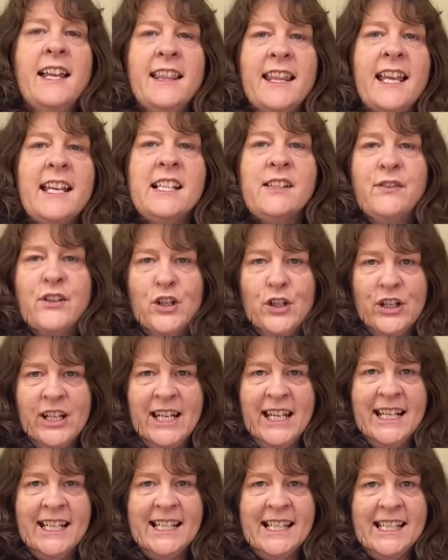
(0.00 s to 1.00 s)
Thanks for
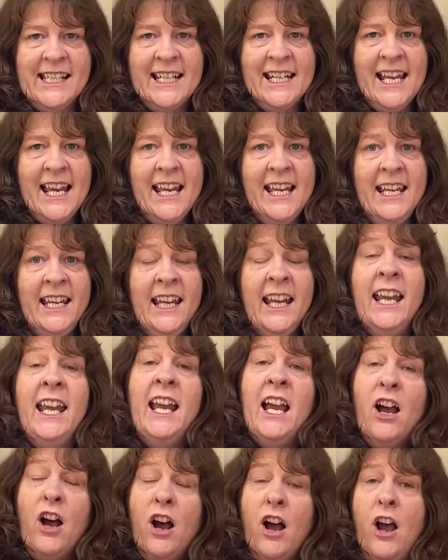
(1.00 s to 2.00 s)
joining us today.
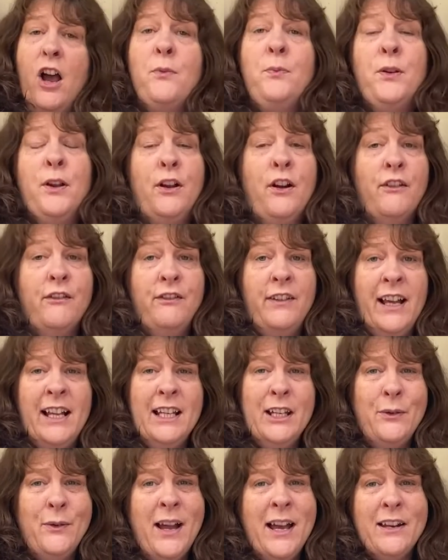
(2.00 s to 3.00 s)
I hope you got
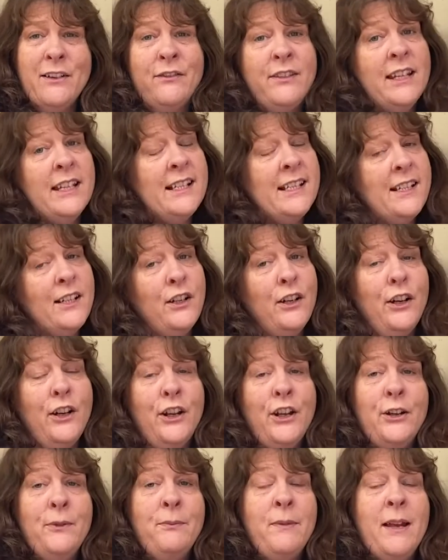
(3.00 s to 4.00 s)
value out of this and
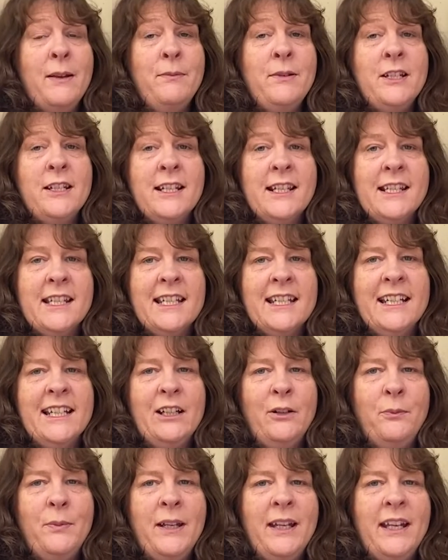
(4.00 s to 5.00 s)
learnt maybe just a little bit